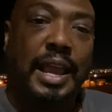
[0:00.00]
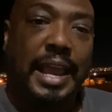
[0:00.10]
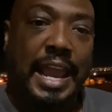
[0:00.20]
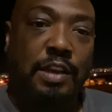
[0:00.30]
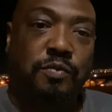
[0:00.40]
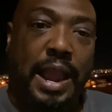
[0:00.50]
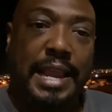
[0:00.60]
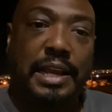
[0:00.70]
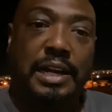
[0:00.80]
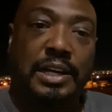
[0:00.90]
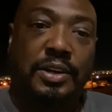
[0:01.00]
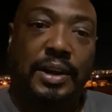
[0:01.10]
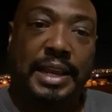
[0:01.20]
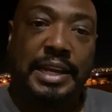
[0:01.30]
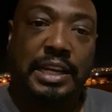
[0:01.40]
a right under
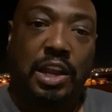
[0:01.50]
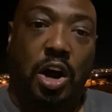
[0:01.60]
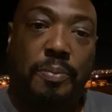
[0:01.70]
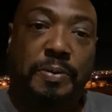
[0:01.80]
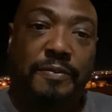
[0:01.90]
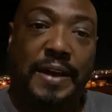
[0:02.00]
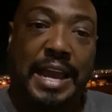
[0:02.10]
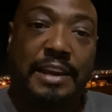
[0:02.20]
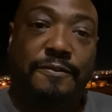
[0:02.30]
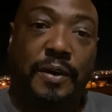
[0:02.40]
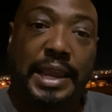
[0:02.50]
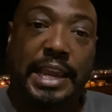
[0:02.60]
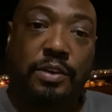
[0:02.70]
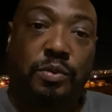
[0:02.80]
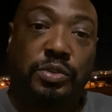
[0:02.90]
any law providing for
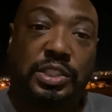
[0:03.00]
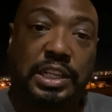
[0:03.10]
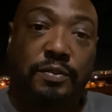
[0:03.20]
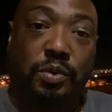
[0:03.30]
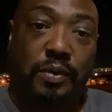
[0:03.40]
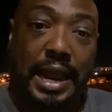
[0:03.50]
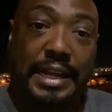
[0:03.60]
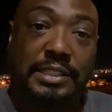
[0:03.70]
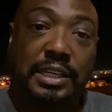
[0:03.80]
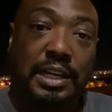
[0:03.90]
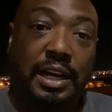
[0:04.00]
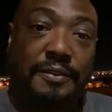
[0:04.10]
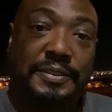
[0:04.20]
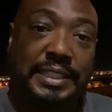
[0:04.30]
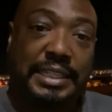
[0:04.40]
equal civil rights of
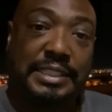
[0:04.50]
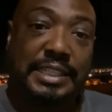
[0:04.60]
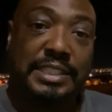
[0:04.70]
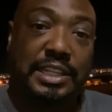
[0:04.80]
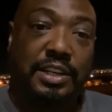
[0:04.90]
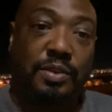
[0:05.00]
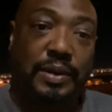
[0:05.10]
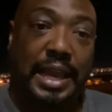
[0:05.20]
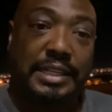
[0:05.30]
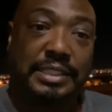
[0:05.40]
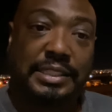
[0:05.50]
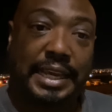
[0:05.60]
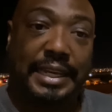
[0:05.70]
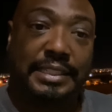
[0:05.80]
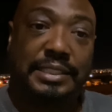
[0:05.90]
citizens of the United
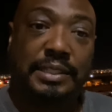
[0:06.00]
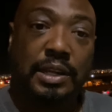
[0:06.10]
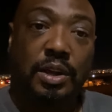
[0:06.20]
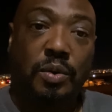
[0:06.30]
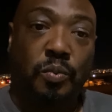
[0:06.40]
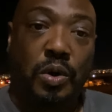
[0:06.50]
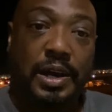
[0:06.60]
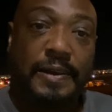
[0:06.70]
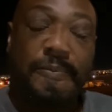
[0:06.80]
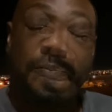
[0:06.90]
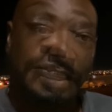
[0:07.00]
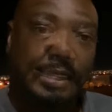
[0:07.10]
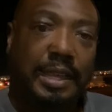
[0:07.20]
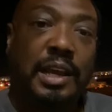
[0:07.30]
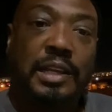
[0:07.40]
States. One,
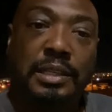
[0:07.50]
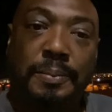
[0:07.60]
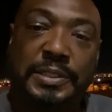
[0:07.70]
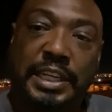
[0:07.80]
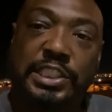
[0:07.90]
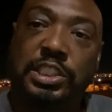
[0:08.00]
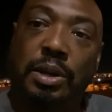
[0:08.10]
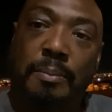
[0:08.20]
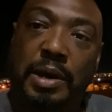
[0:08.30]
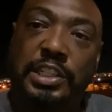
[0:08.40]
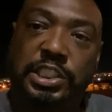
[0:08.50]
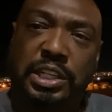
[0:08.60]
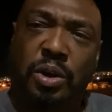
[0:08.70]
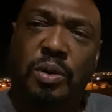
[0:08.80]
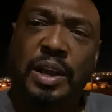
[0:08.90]
the petitioner must
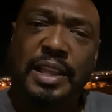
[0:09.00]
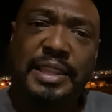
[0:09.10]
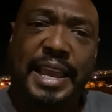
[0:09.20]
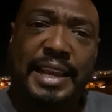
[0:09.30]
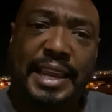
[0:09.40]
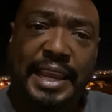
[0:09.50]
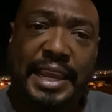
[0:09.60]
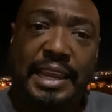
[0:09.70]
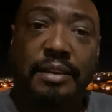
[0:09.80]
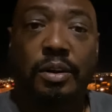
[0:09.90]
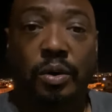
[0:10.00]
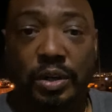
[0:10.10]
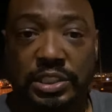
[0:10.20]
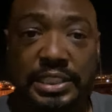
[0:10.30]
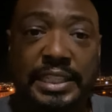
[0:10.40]
show that he or
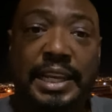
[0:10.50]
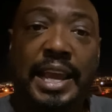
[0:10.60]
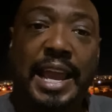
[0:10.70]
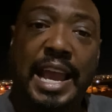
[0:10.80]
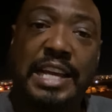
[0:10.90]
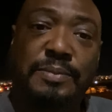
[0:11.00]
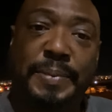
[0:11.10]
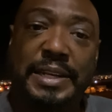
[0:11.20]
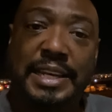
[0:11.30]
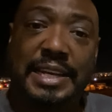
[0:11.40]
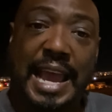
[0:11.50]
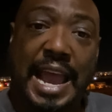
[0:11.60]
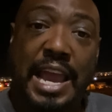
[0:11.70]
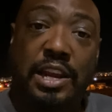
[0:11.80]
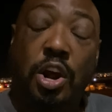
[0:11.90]
she has been
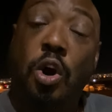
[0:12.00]
denied